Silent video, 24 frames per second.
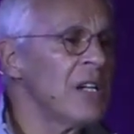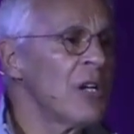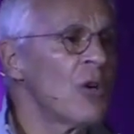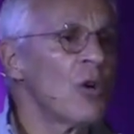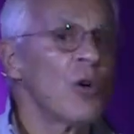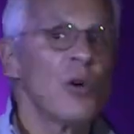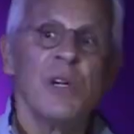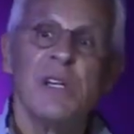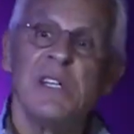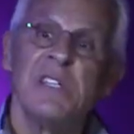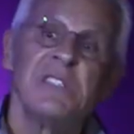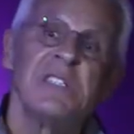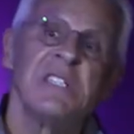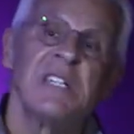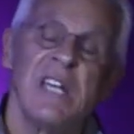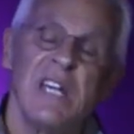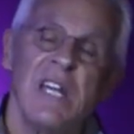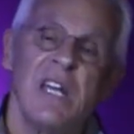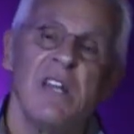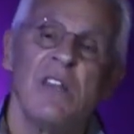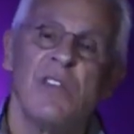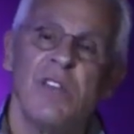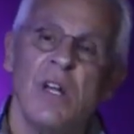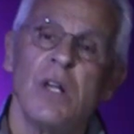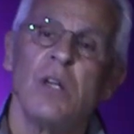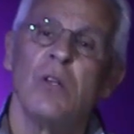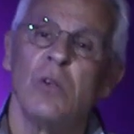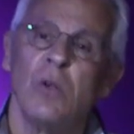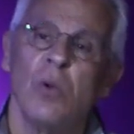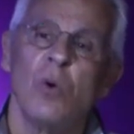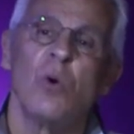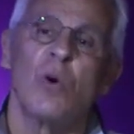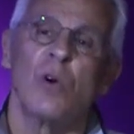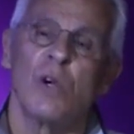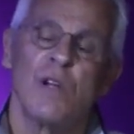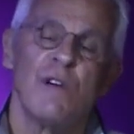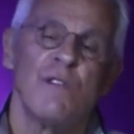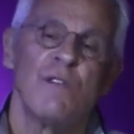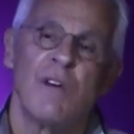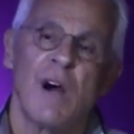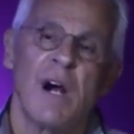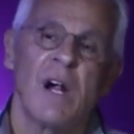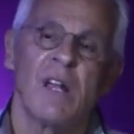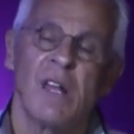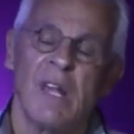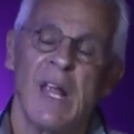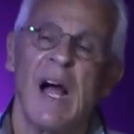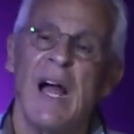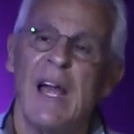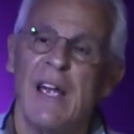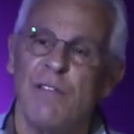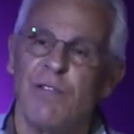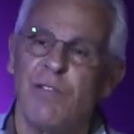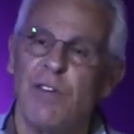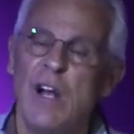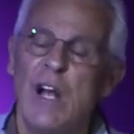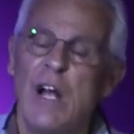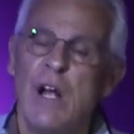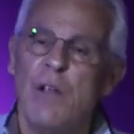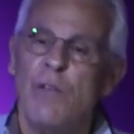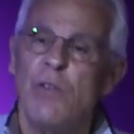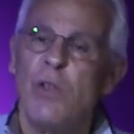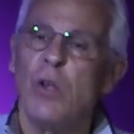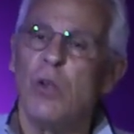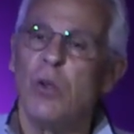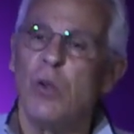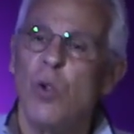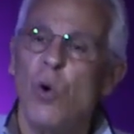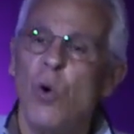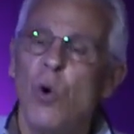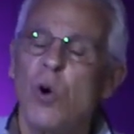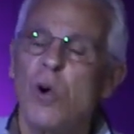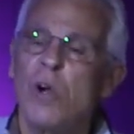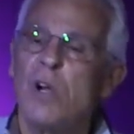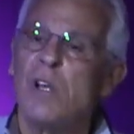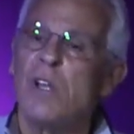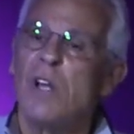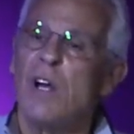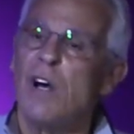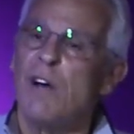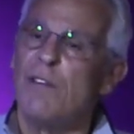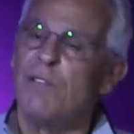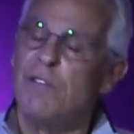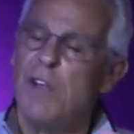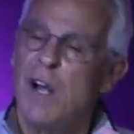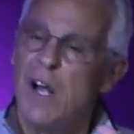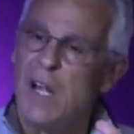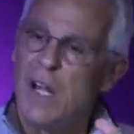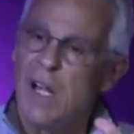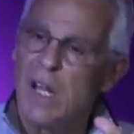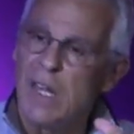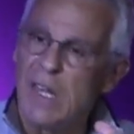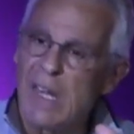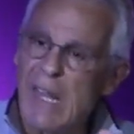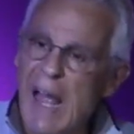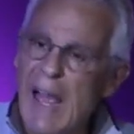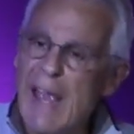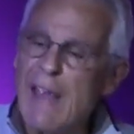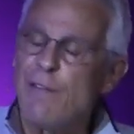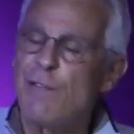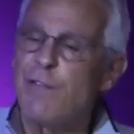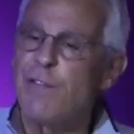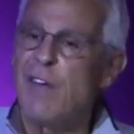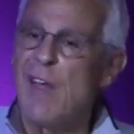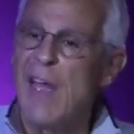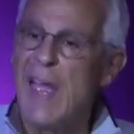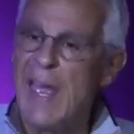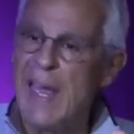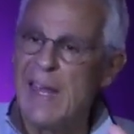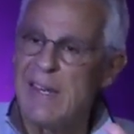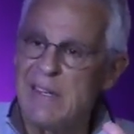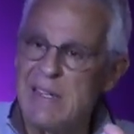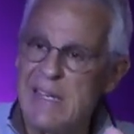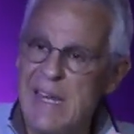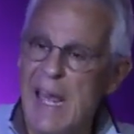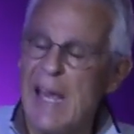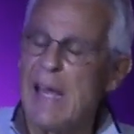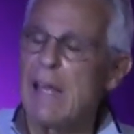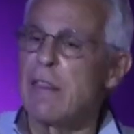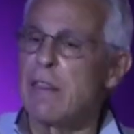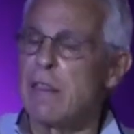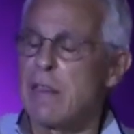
Or is he the Lord of our life, the Lord of life and death?